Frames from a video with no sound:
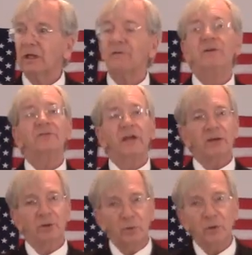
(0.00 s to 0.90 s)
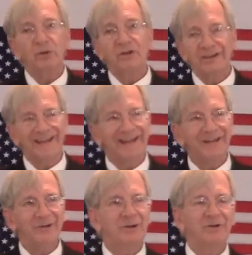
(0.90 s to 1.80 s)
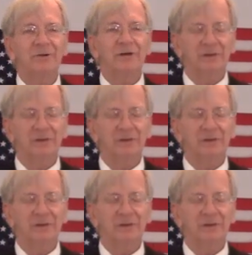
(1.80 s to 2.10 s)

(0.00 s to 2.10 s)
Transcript: If it's a good thing, you can do